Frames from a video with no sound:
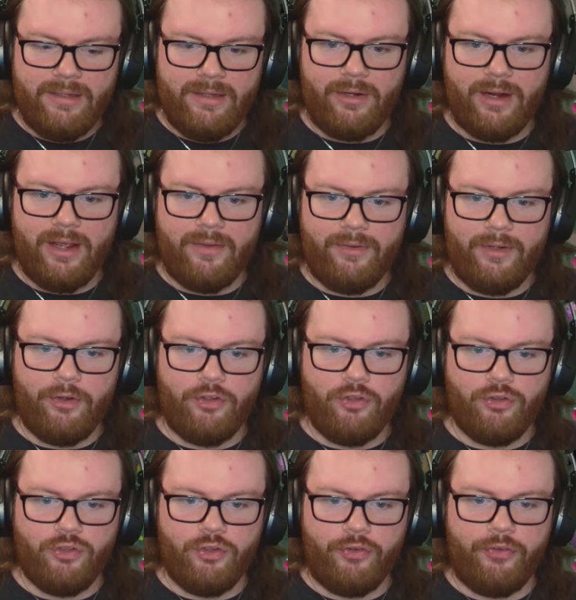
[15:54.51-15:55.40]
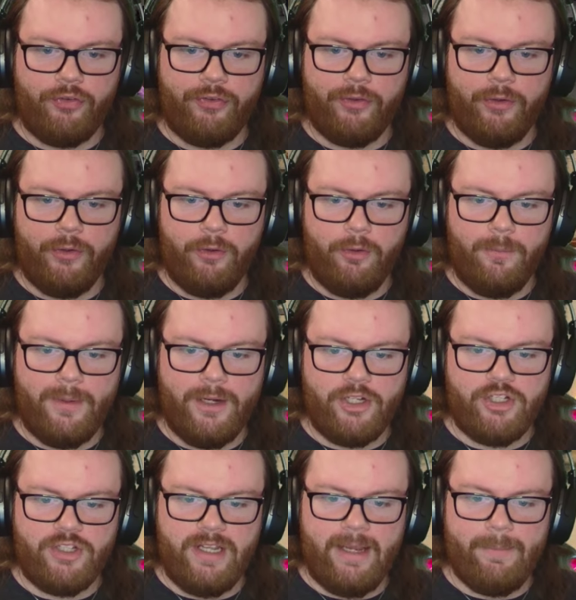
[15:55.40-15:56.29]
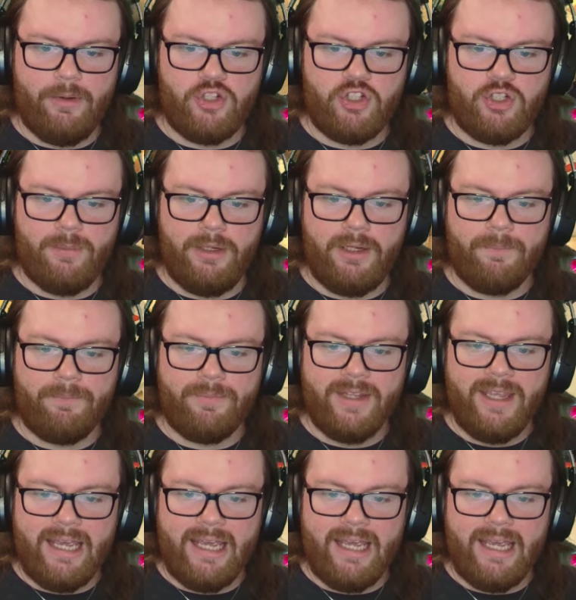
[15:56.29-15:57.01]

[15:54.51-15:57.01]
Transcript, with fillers: They're having to do just so much damage to me.